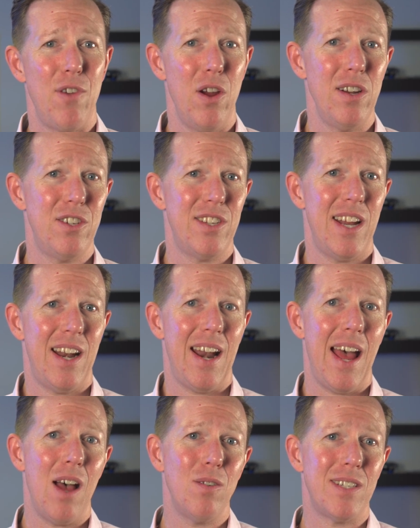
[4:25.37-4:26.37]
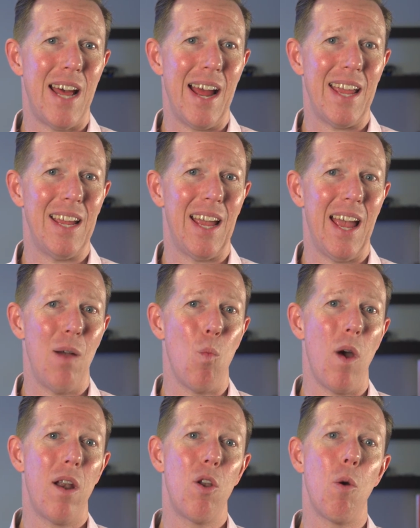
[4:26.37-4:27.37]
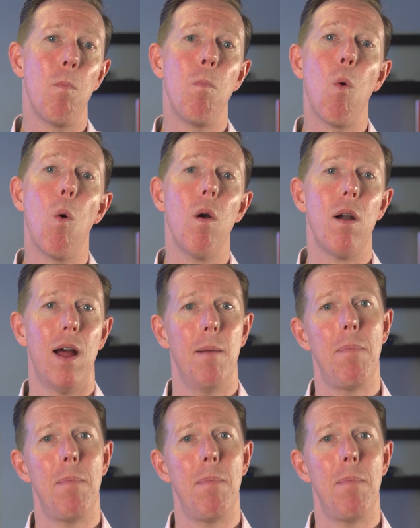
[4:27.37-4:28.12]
If you're interested in house hacking and want to know more